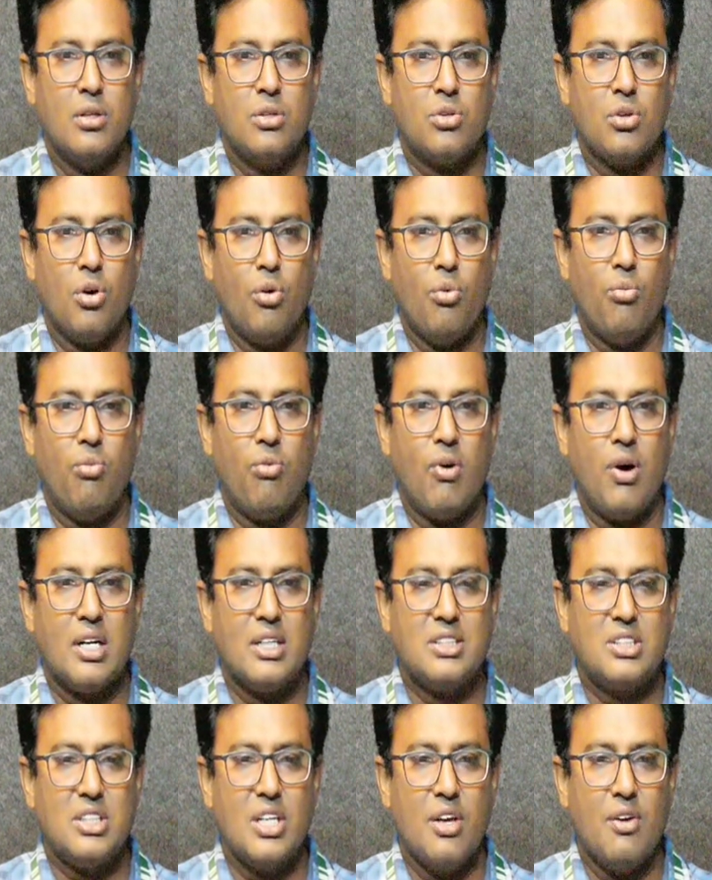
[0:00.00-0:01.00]
So
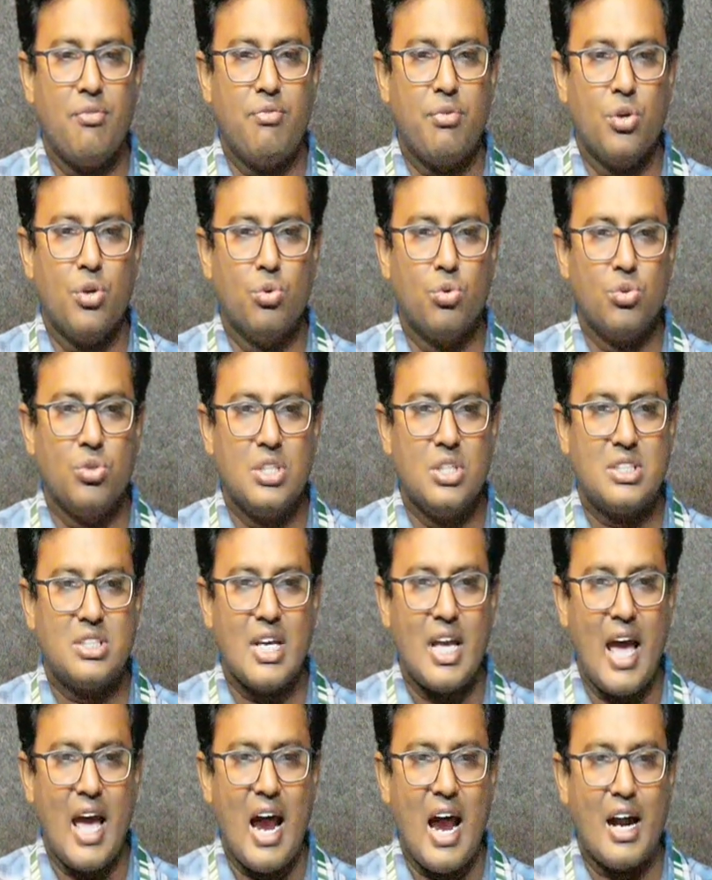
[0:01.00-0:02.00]
once if you use this
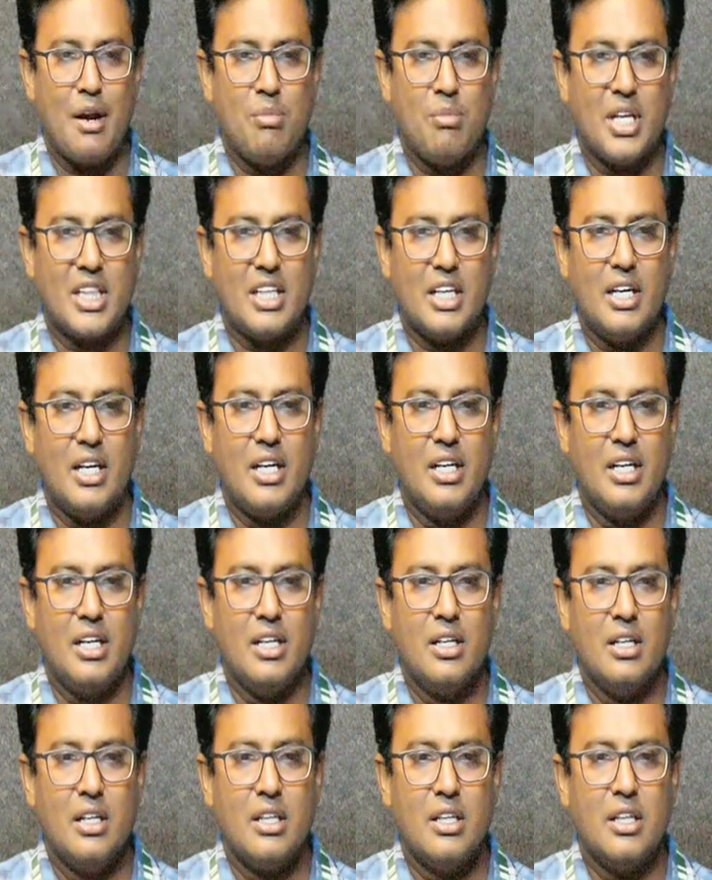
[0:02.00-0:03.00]
add method,
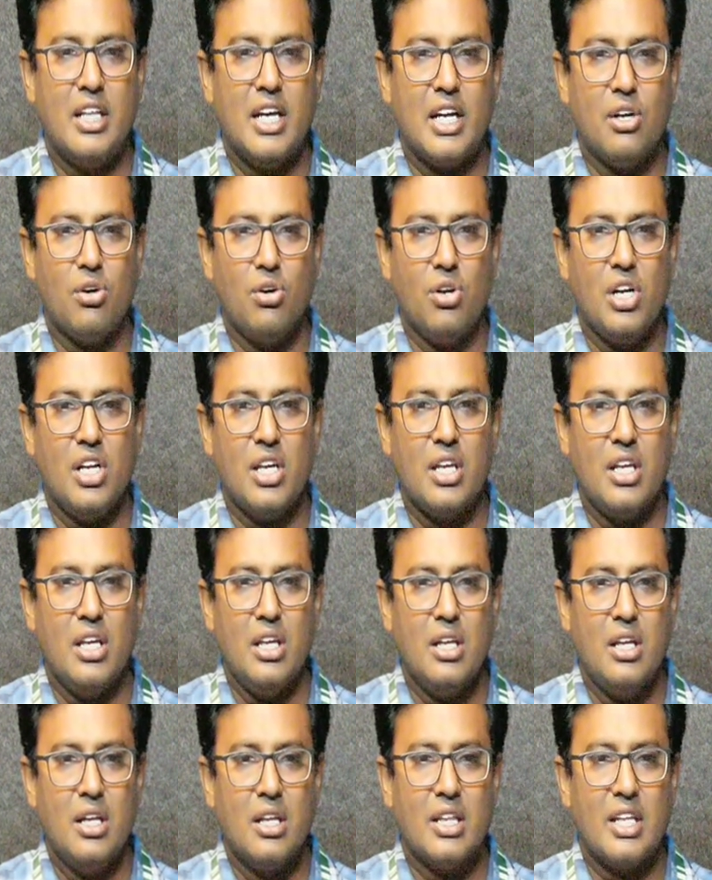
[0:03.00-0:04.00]
then only
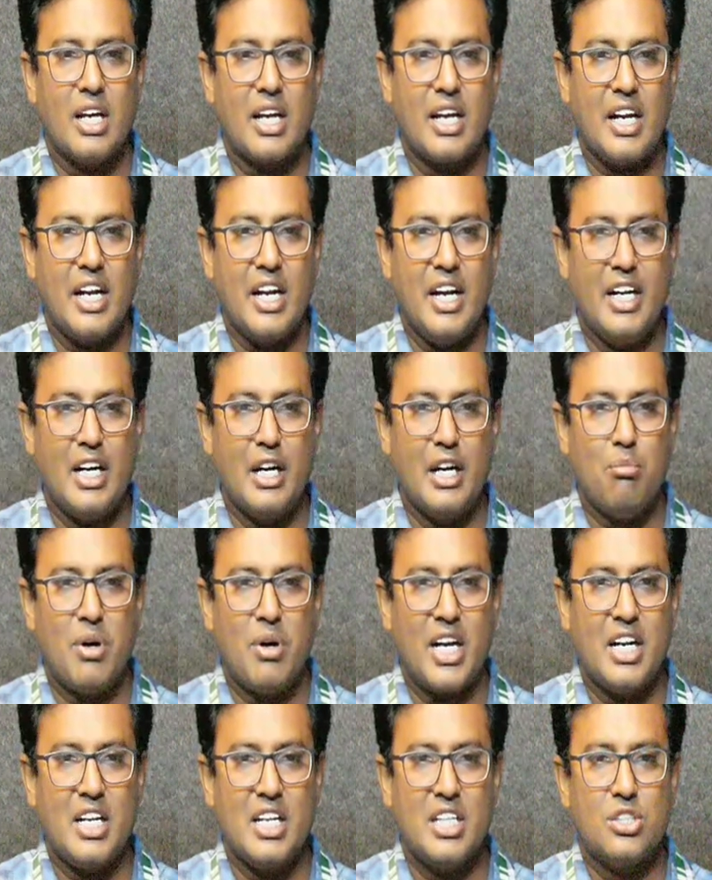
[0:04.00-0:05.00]
the created
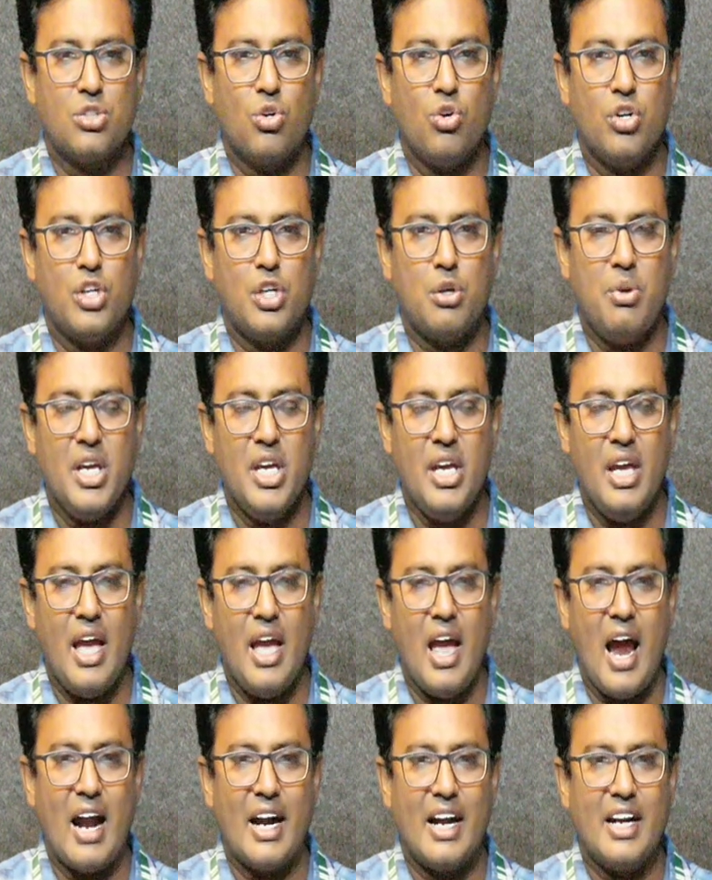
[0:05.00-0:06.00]
button is going to be
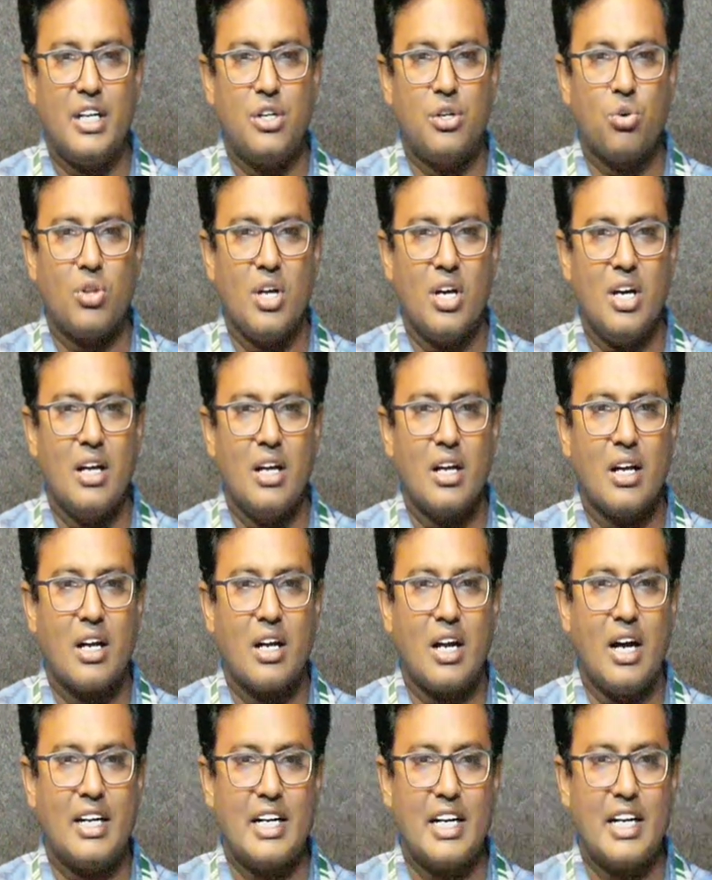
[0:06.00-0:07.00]
added to the
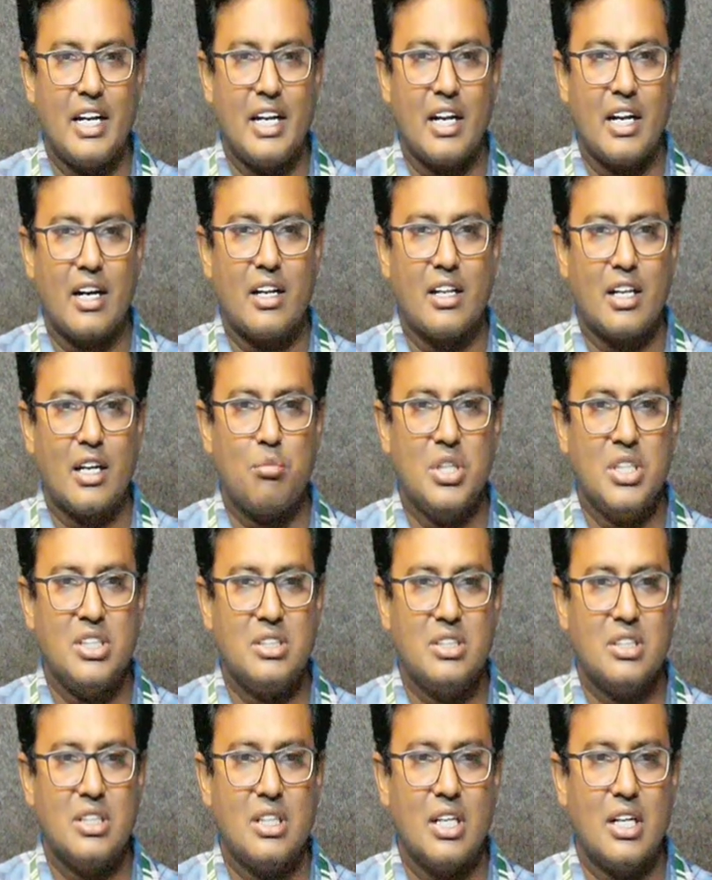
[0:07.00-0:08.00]
container. That
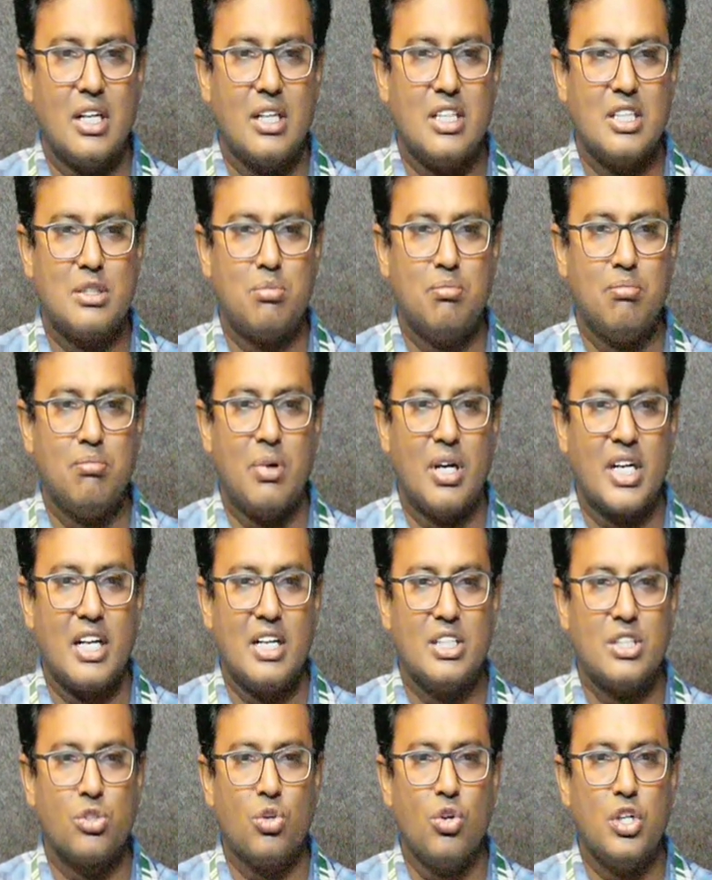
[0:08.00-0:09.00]
means this button
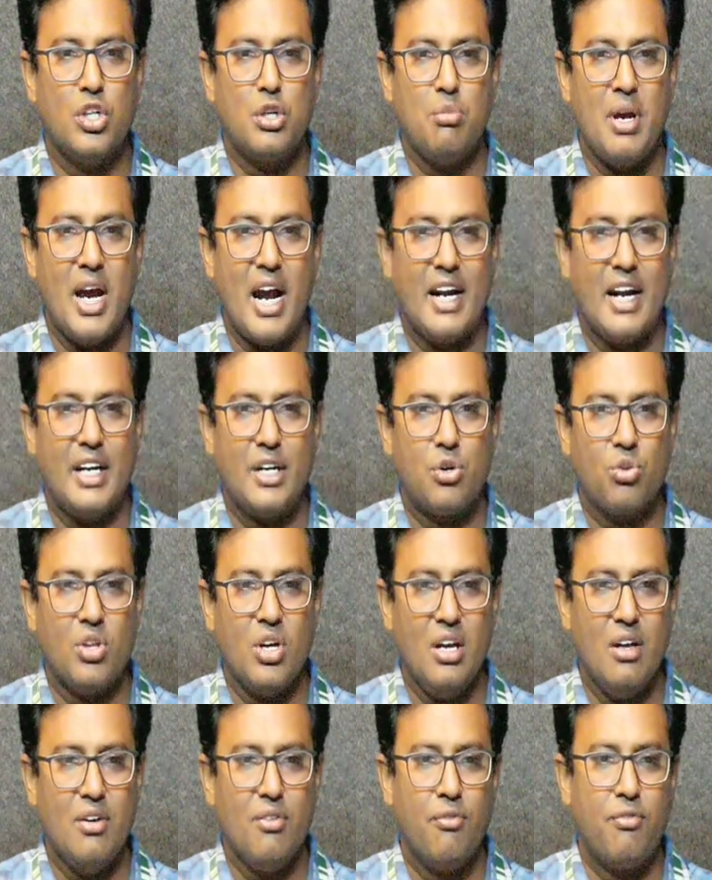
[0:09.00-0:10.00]
is going to be added to
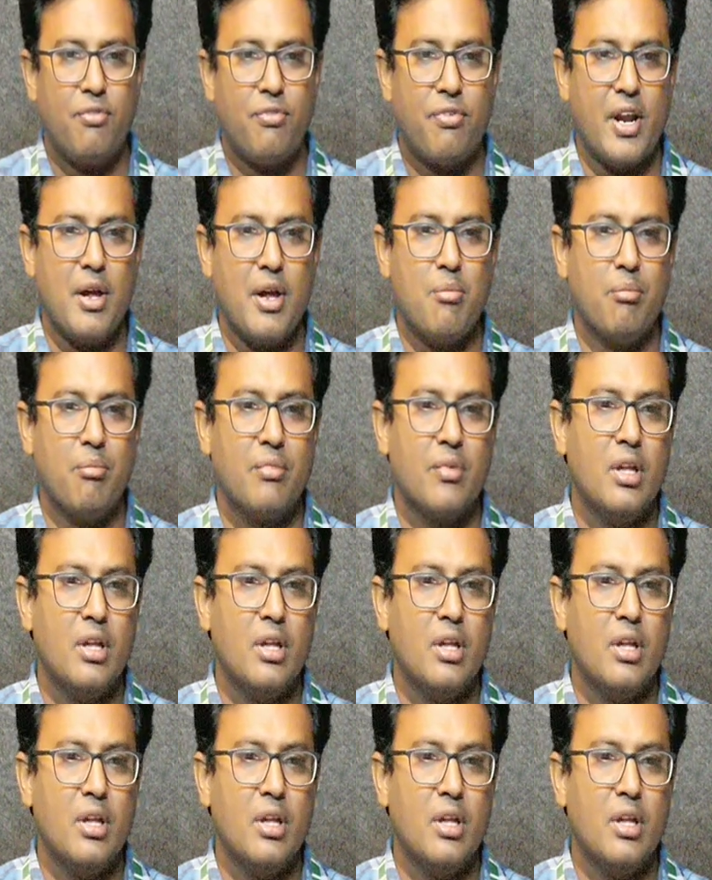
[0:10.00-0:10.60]
the frame.